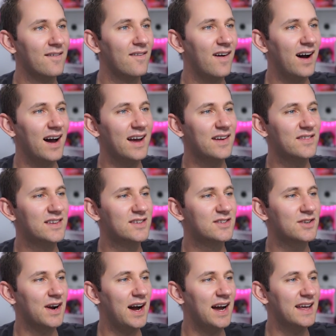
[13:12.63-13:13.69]
Why even
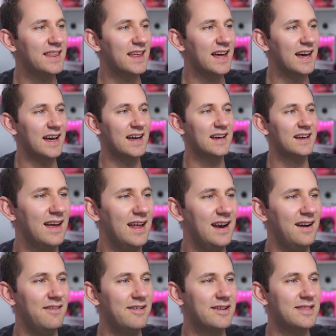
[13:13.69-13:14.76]
try that? I
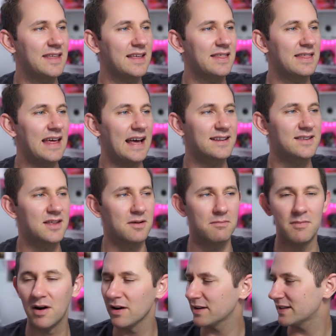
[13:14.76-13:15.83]
don't even think that's their
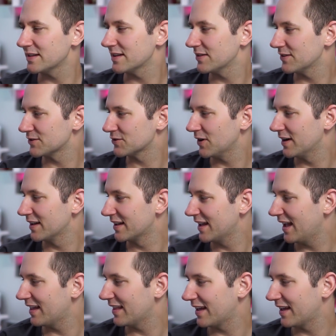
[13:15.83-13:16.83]
market that they're trying to get.